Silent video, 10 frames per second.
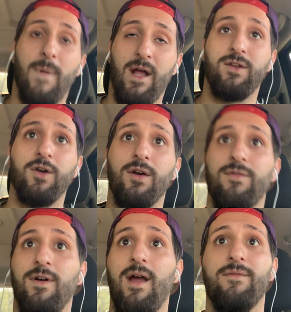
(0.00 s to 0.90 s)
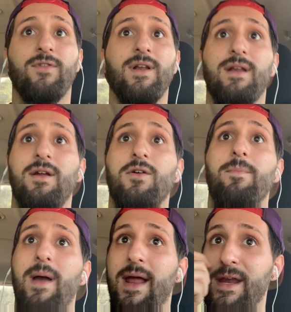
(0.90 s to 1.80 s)
I took her for every single
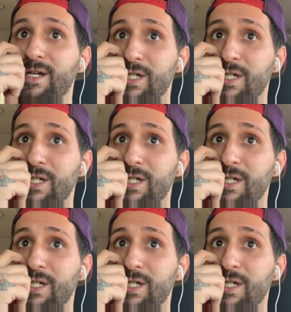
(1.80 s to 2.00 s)
penny